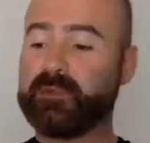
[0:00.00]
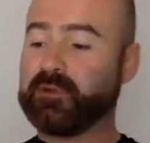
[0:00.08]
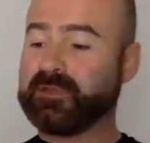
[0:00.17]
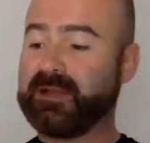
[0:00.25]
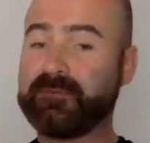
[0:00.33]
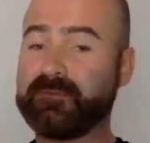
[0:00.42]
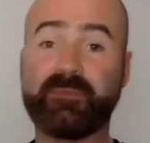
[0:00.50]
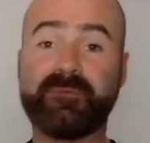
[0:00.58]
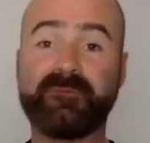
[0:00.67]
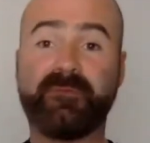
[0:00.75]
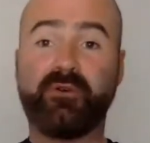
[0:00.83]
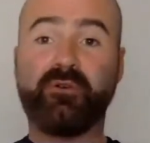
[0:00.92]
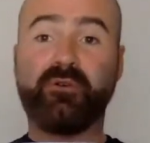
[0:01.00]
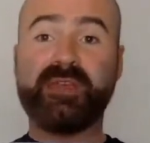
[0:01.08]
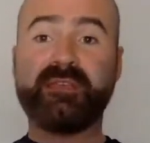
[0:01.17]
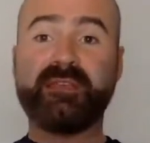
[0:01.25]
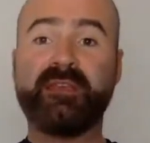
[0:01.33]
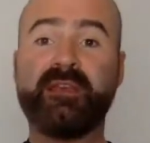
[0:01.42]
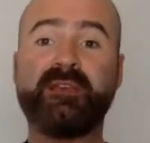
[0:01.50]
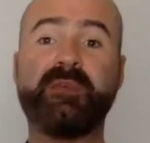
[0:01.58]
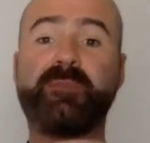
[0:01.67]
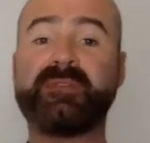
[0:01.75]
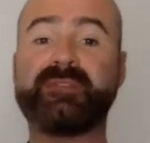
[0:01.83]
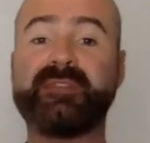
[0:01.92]
Because after performing,
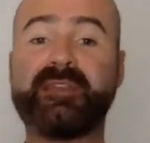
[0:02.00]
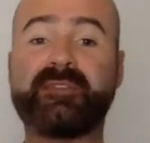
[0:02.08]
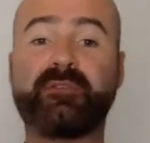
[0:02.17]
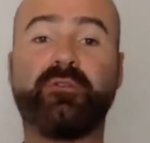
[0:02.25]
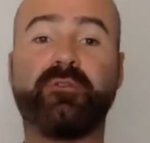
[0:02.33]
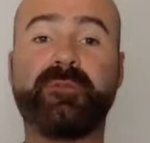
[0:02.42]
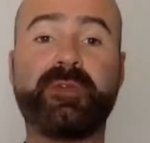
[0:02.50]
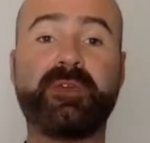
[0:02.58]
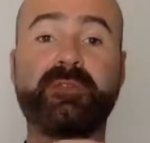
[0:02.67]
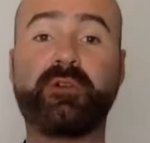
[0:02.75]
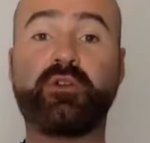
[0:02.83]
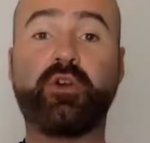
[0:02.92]
the business or the